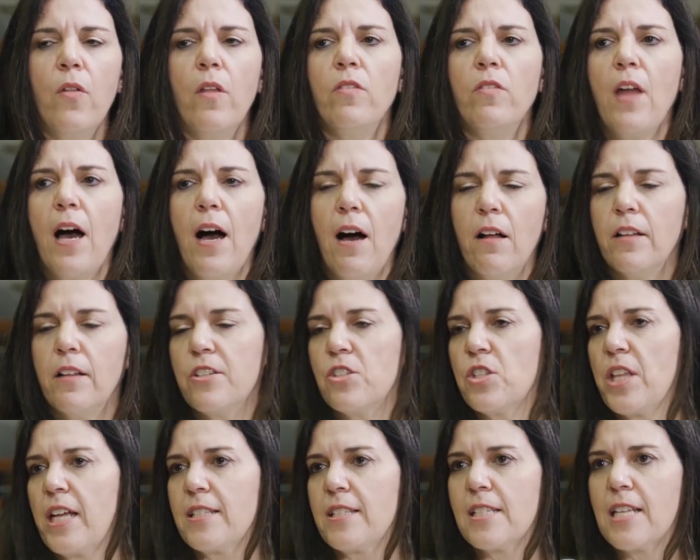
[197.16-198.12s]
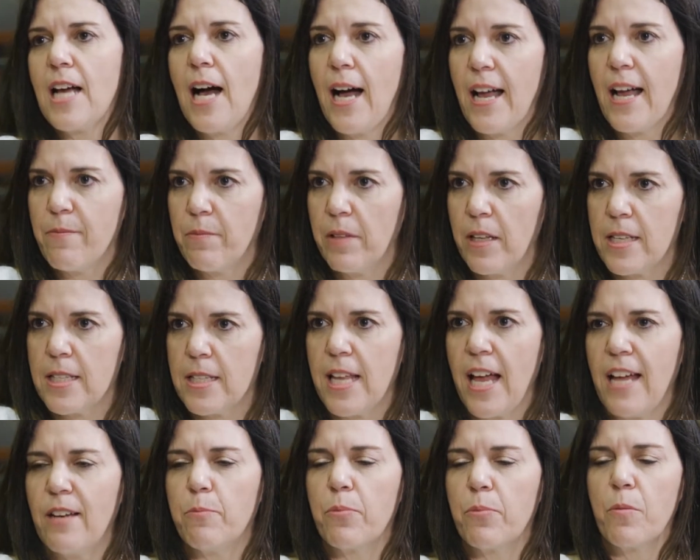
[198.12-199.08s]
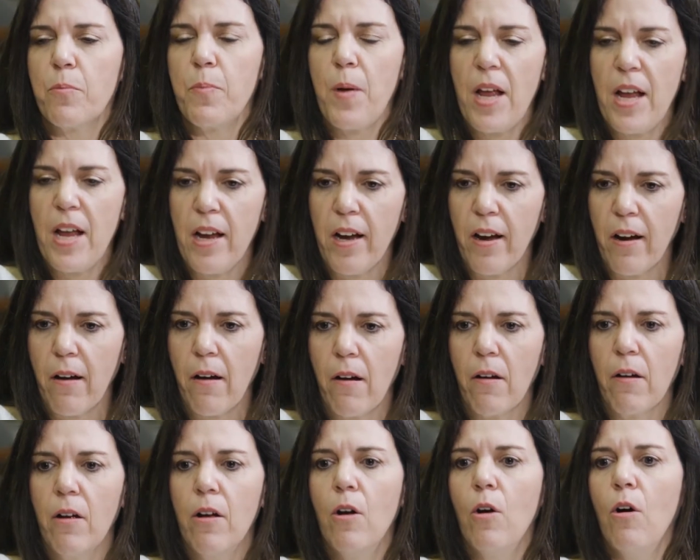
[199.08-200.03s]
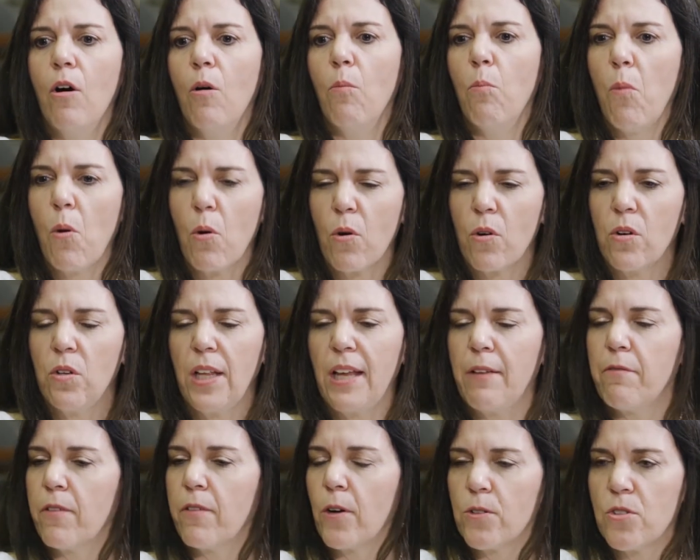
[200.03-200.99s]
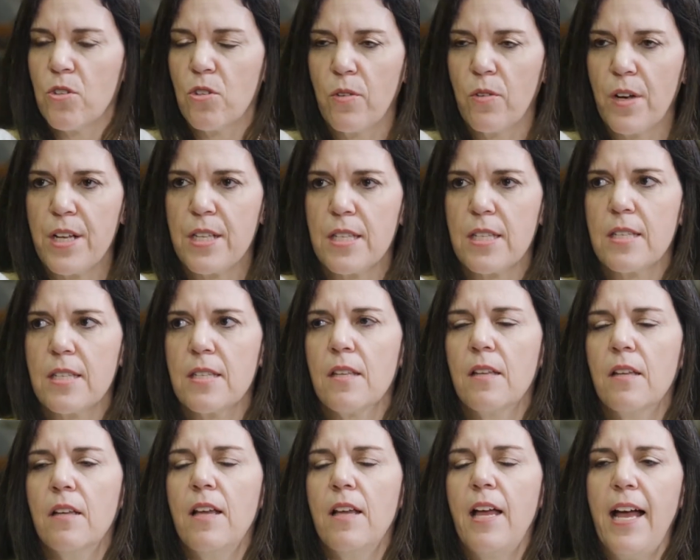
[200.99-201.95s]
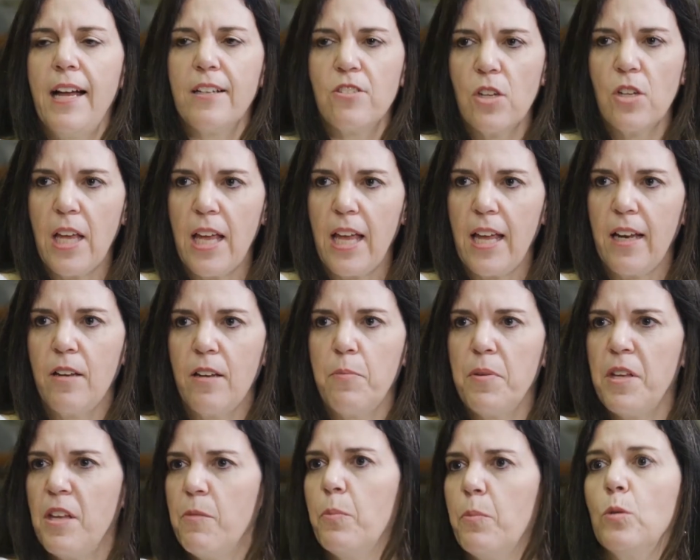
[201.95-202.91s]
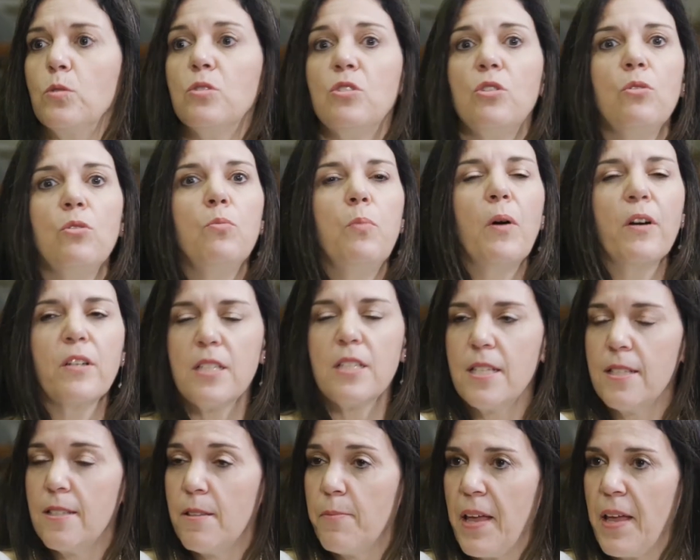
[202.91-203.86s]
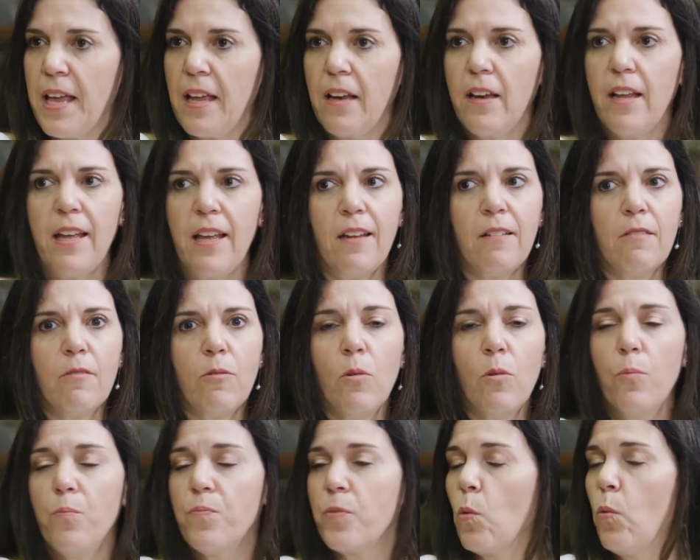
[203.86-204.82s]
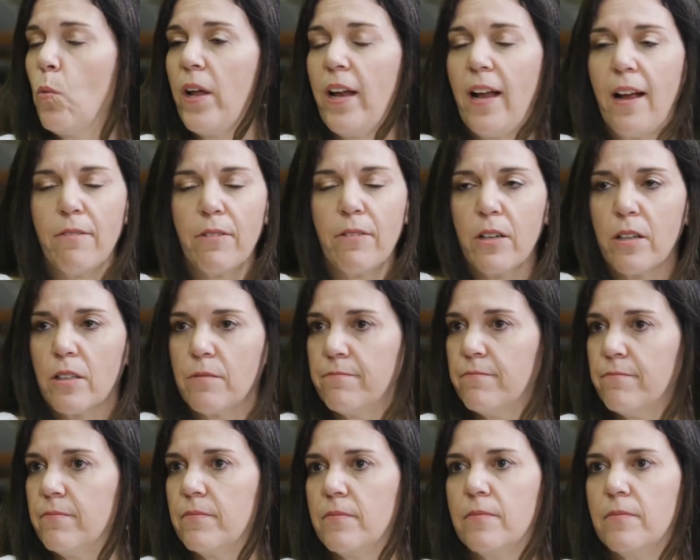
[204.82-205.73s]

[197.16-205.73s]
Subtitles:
knowledge that's timeless and prepare morally virtuous, educated people to participate in whatever